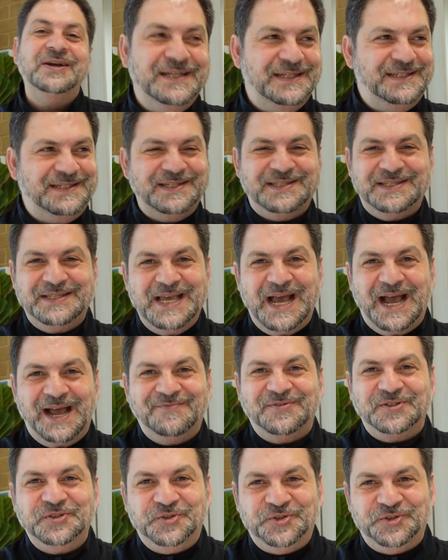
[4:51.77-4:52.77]
It's just you
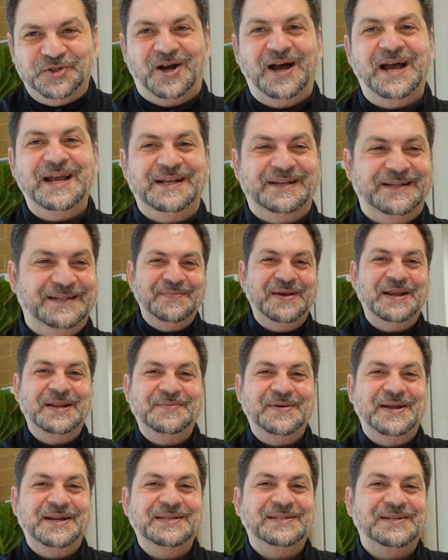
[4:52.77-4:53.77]
haven't tried it many,
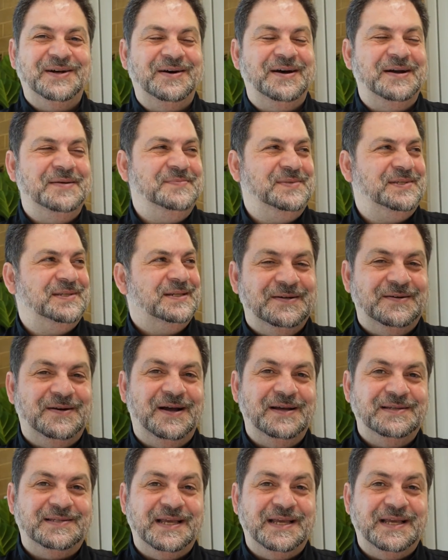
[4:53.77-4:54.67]
many times, right?